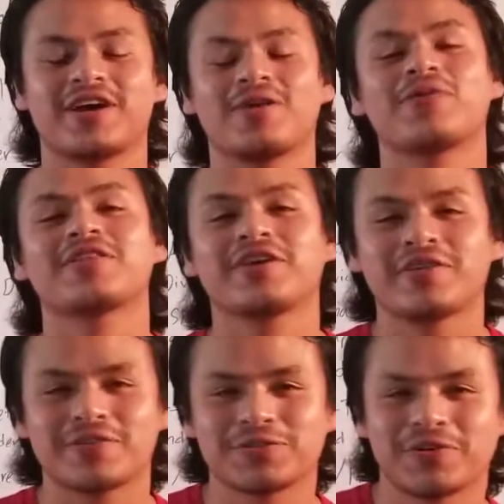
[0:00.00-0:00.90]
and I want to thank you
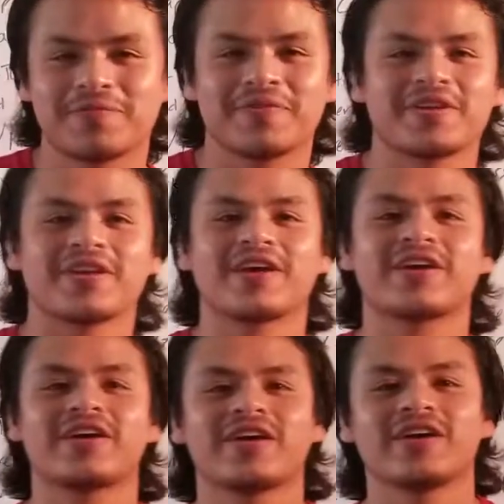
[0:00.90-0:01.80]
for joining me today.
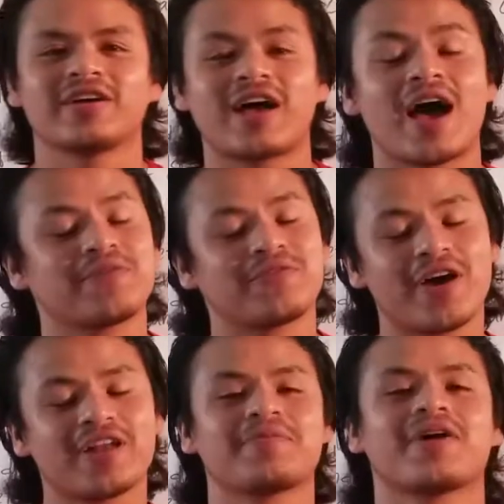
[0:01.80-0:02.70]
Happy
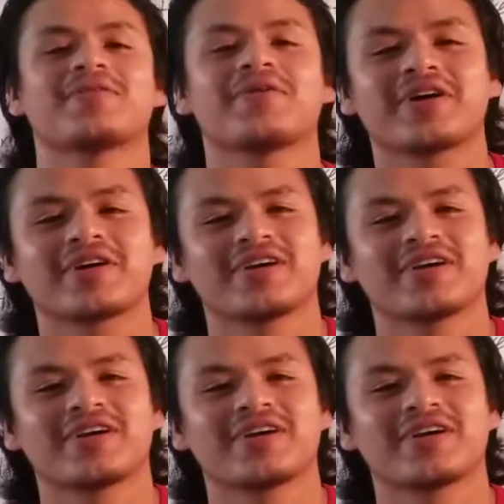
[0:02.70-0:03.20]
Friday, by the way.